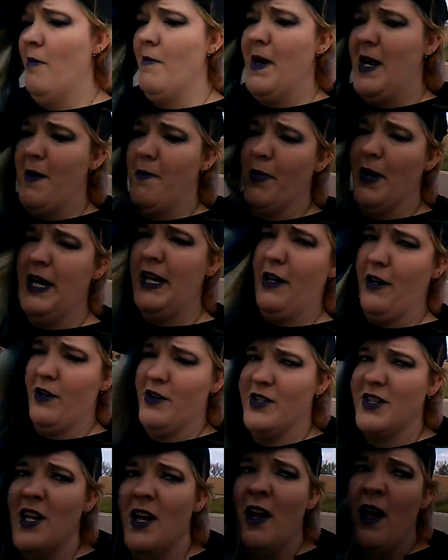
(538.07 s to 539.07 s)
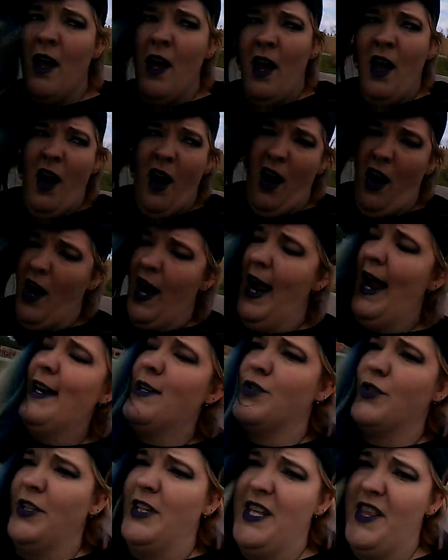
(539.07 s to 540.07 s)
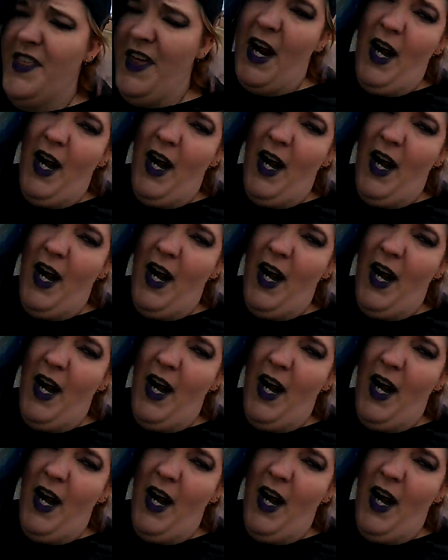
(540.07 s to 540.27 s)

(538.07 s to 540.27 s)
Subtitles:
how many bikers are actually